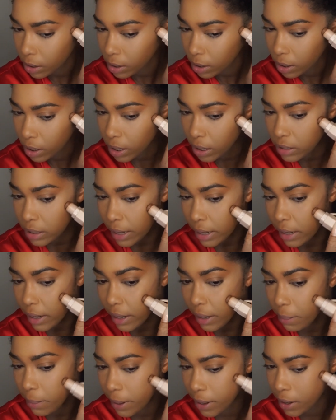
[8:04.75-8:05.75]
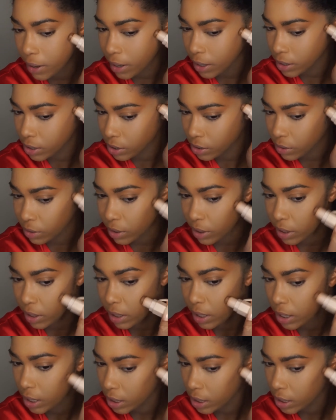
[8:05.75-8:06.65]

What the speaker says: because I like my contour